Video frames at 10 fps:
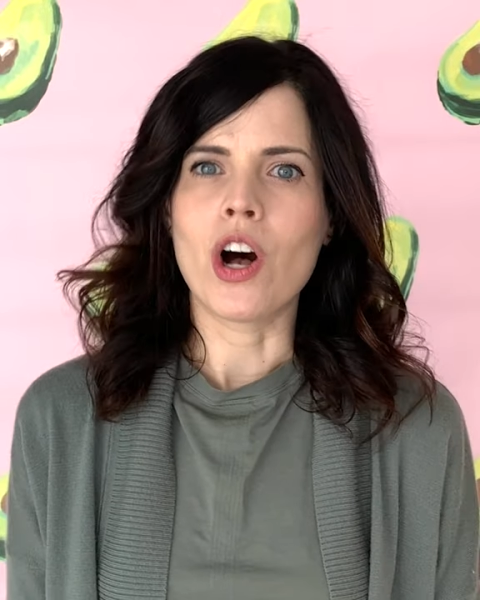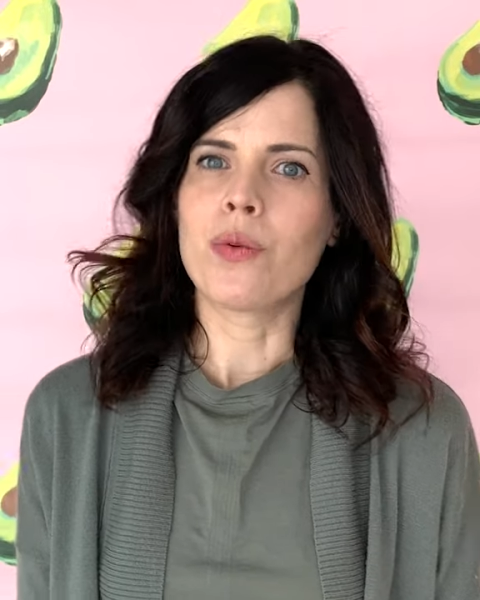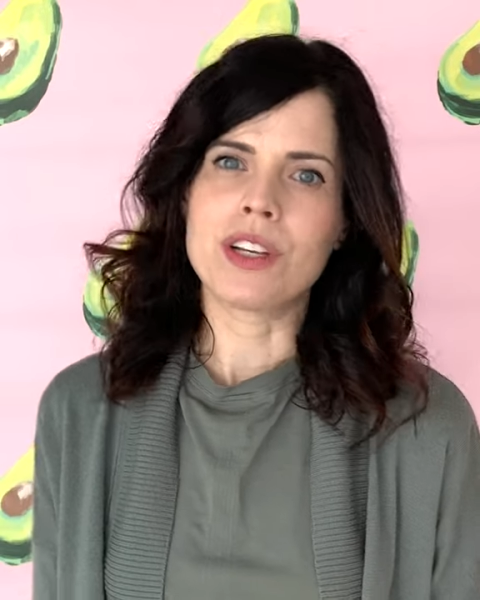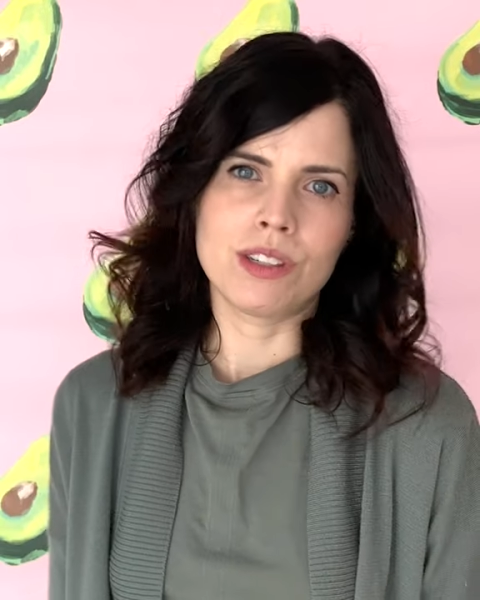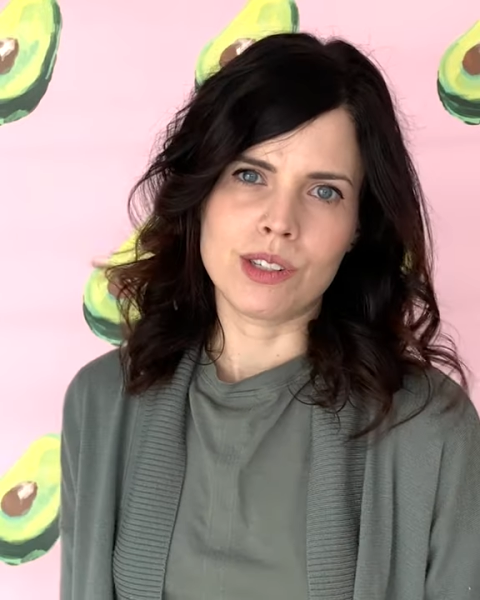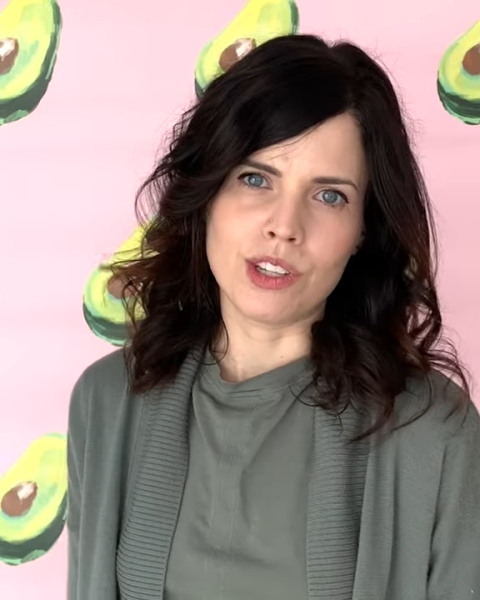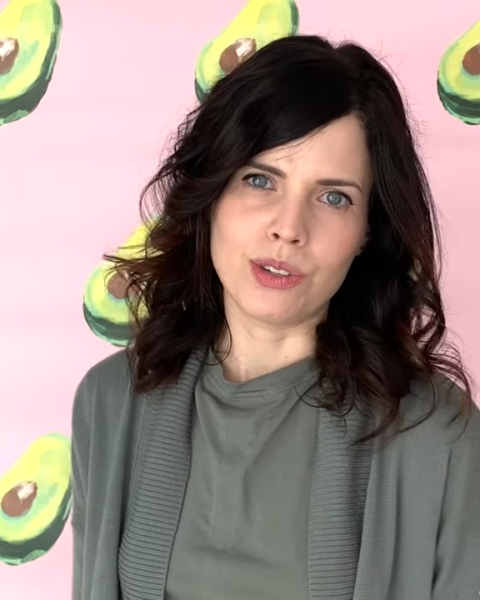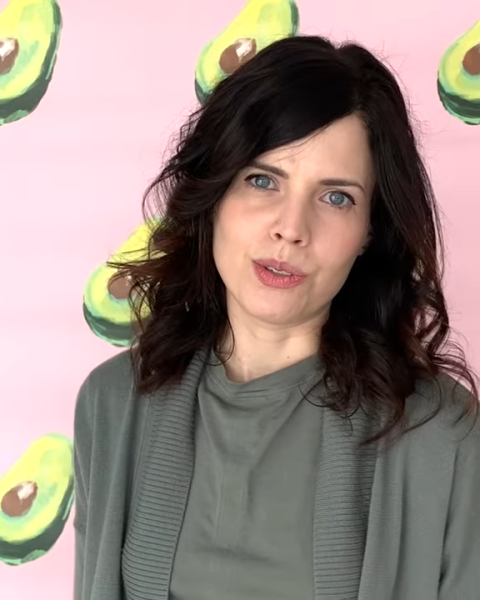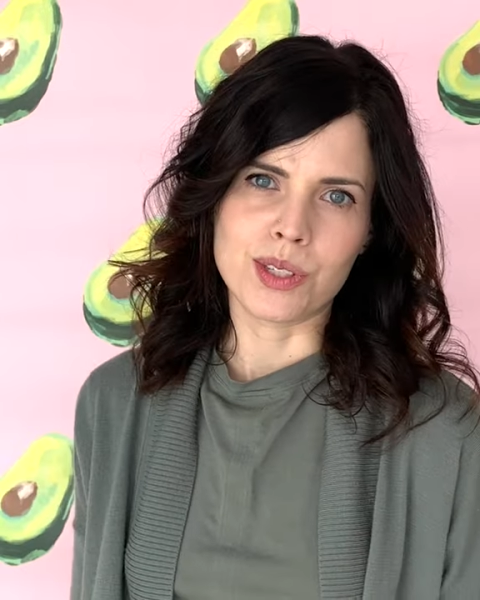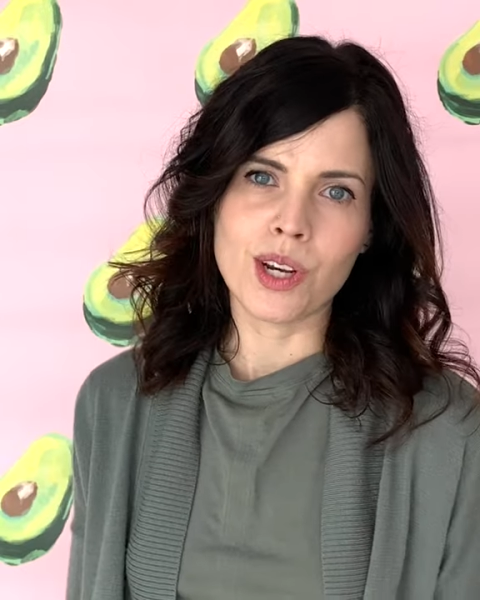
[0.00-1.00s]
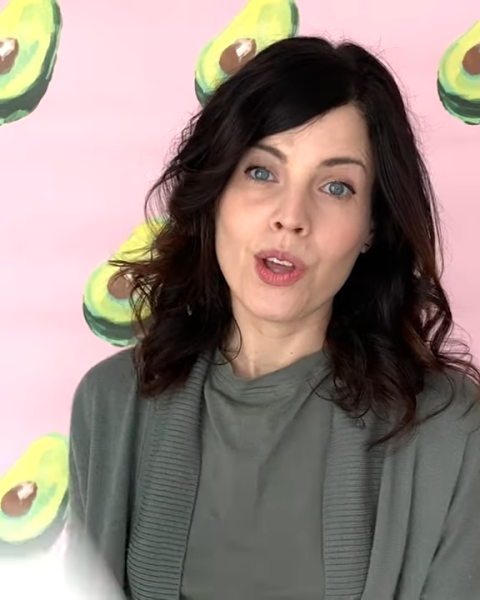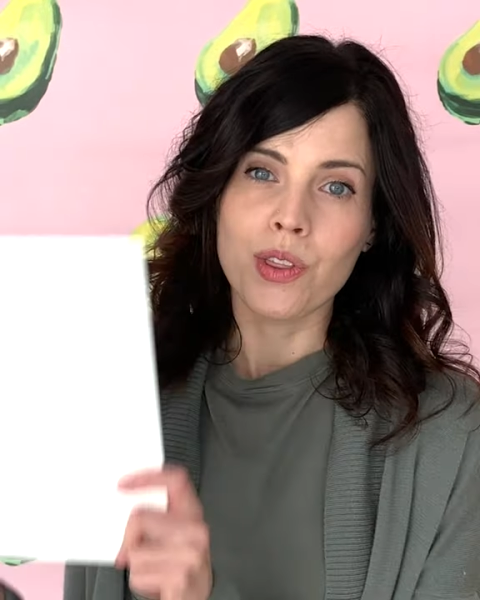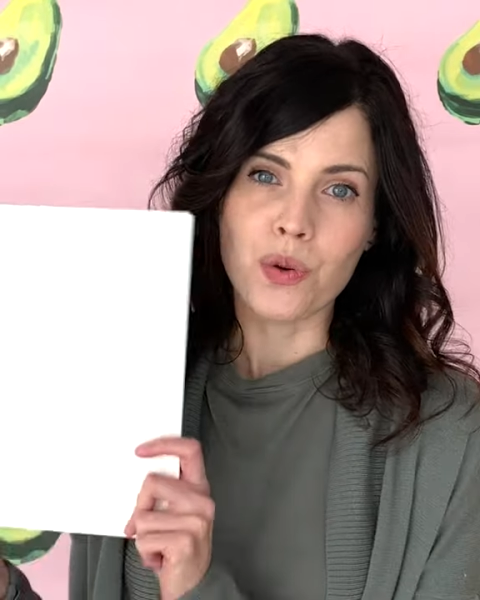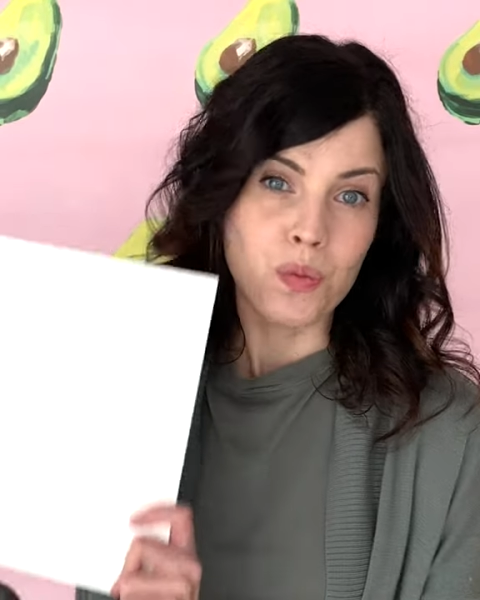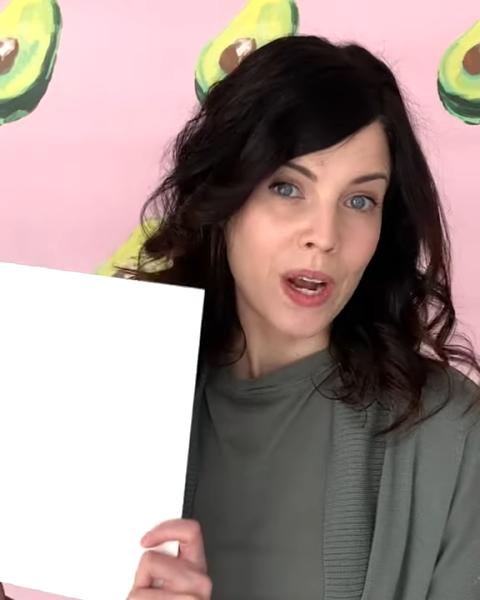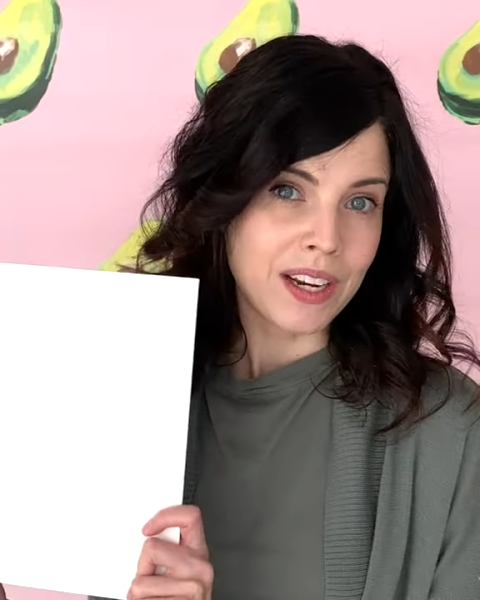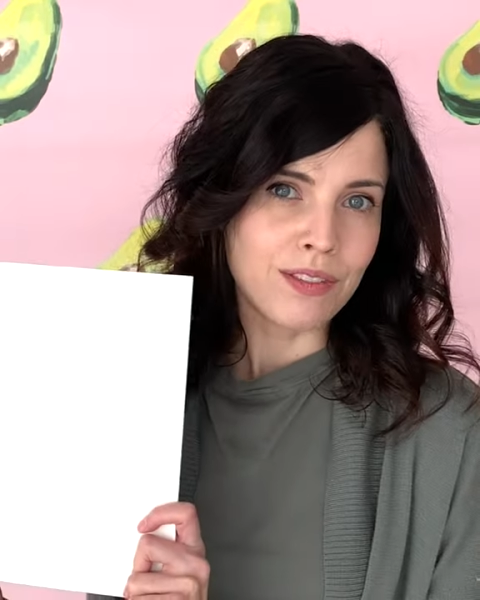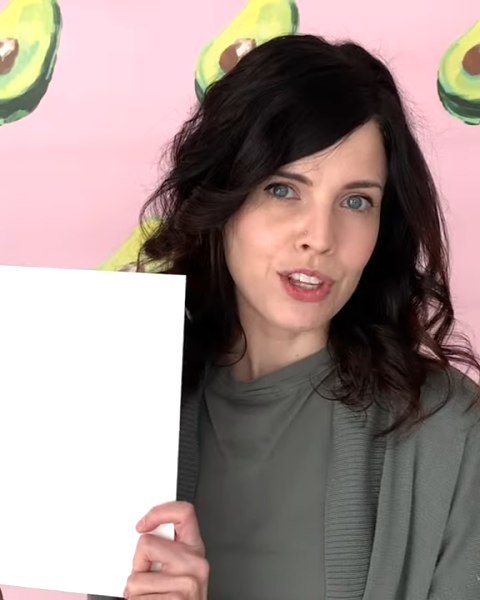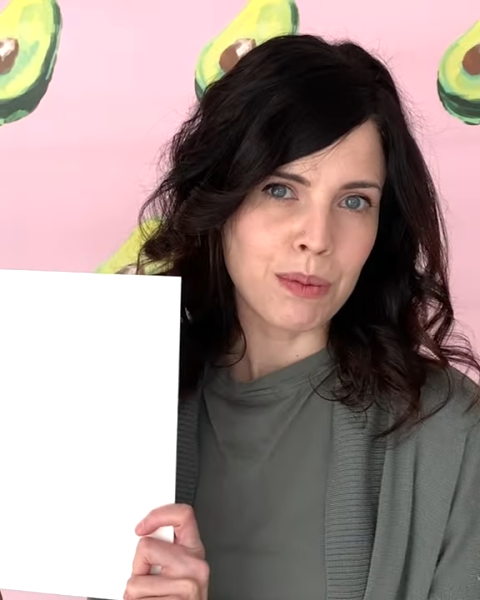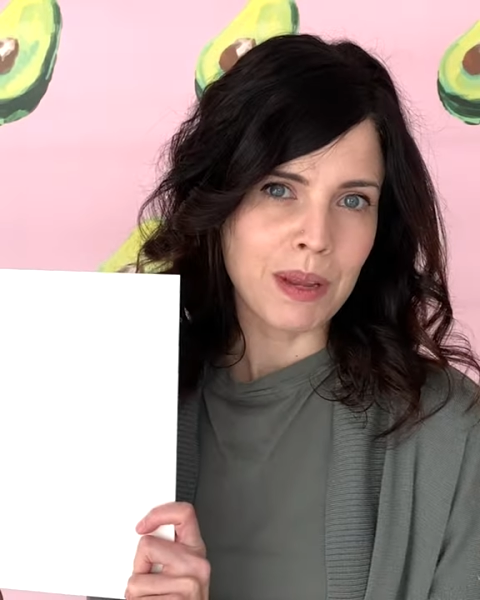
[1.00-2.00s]
always used the white
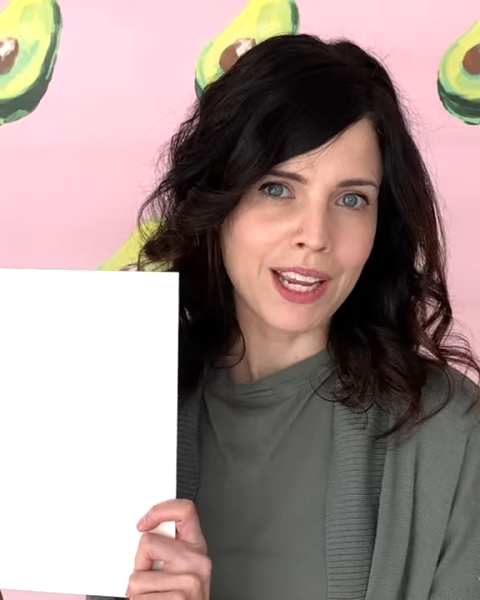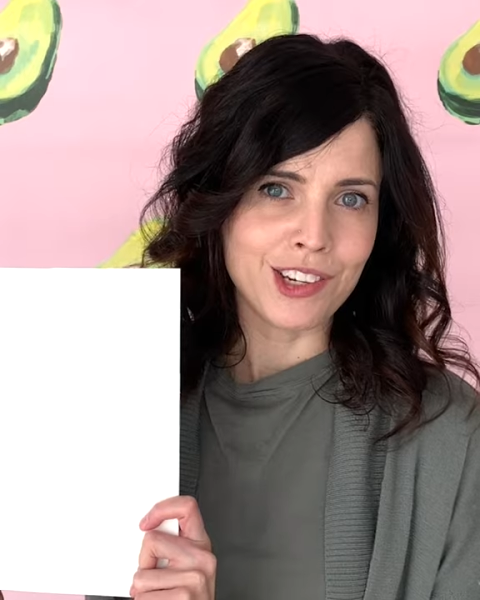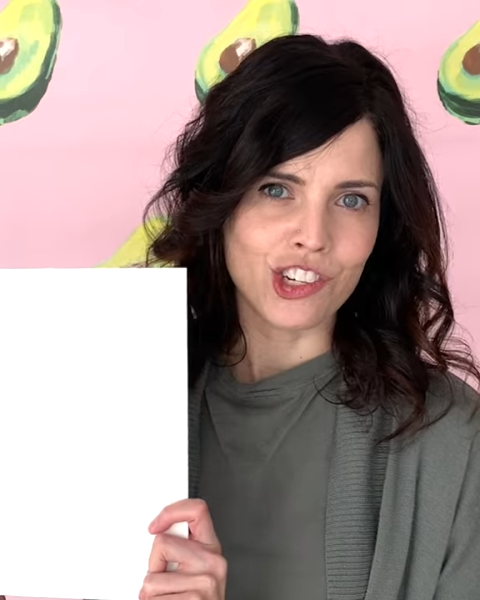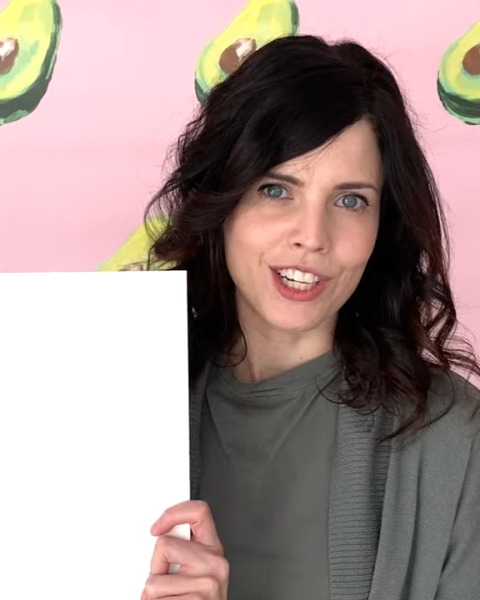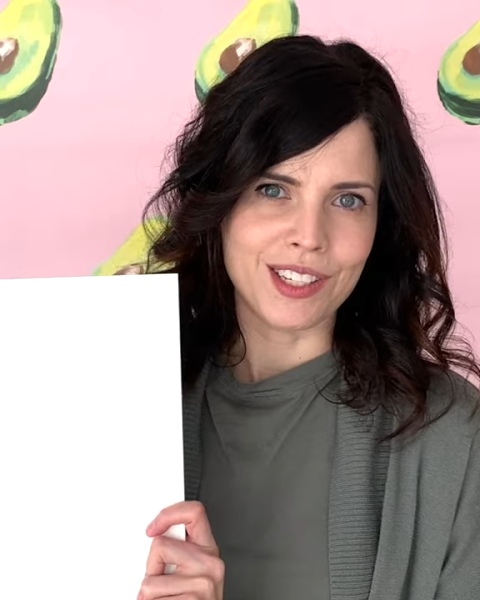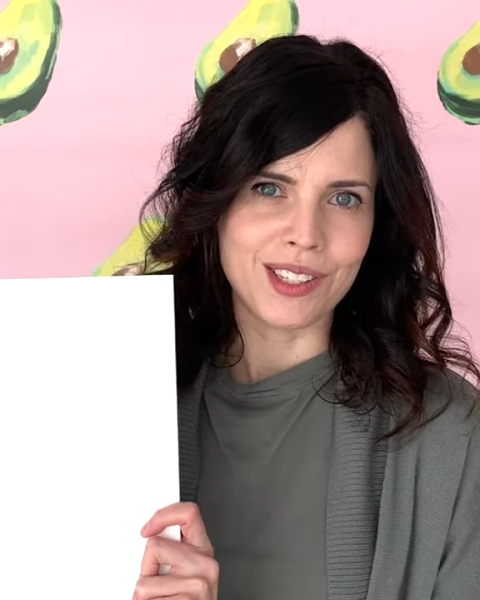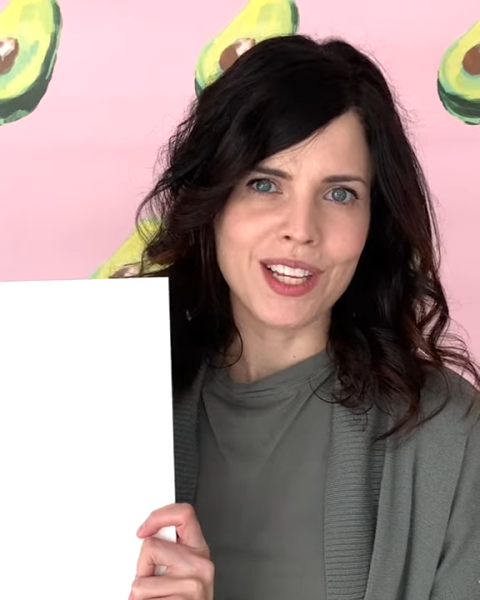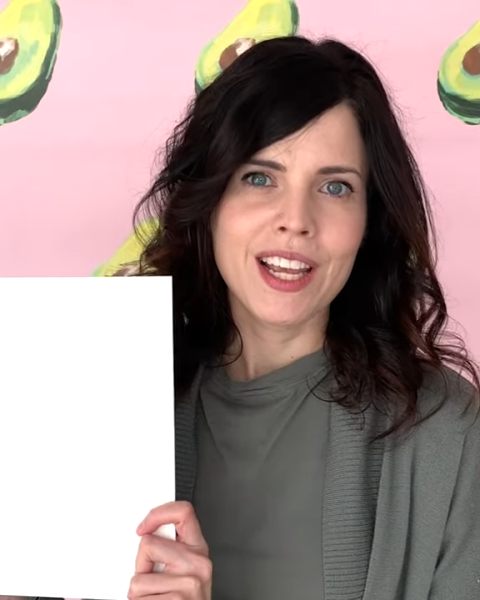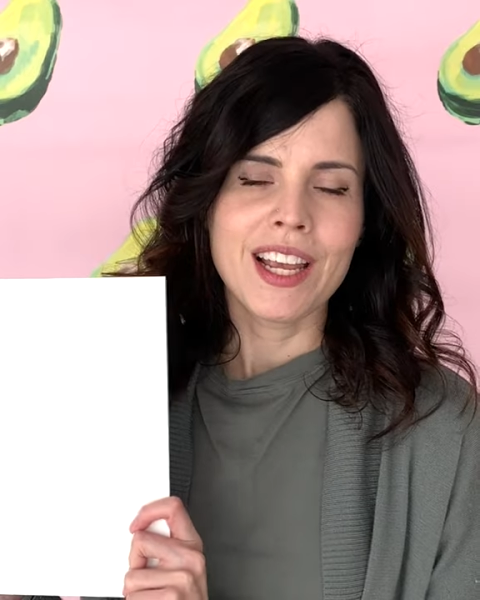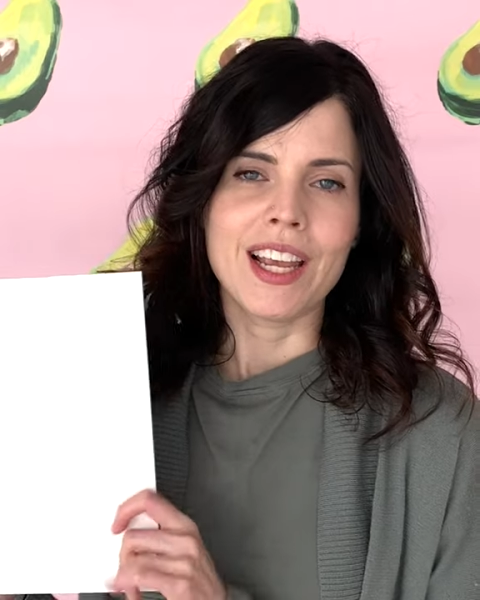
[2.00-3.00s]
of their pages